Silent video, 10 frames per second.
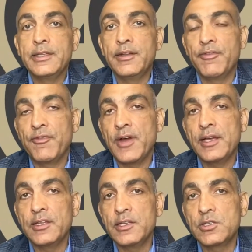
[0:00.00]
and it
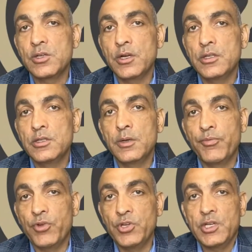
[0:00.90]
finally started
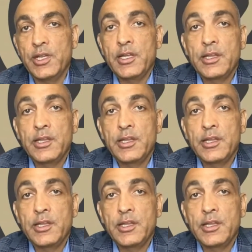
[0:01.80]
appreciating.